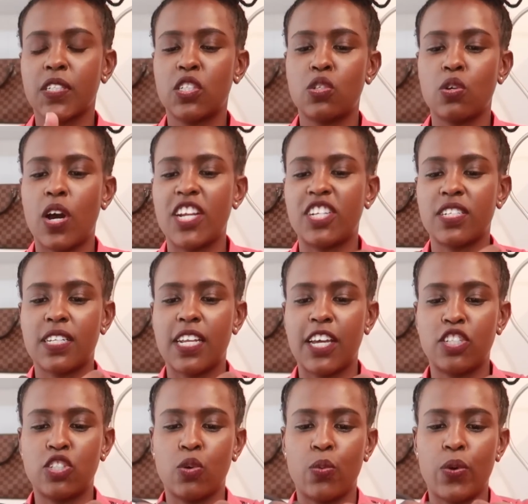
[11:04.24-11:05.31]
so I just
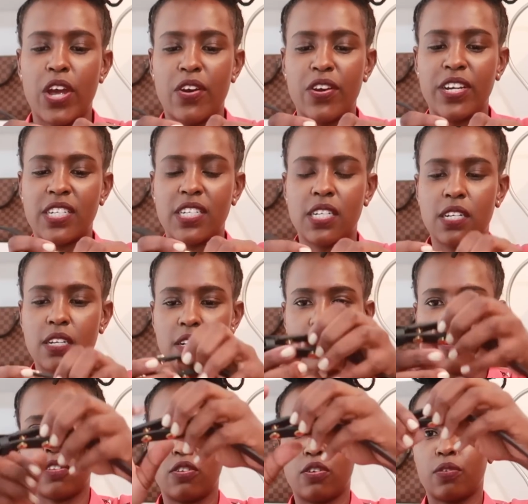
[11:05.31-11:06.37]
like to wear it,
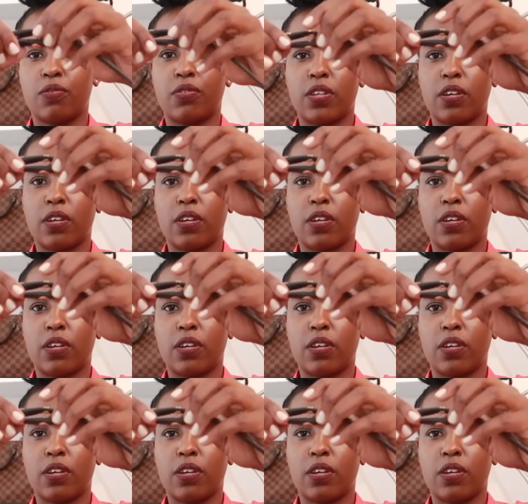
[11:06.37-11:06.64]
you know,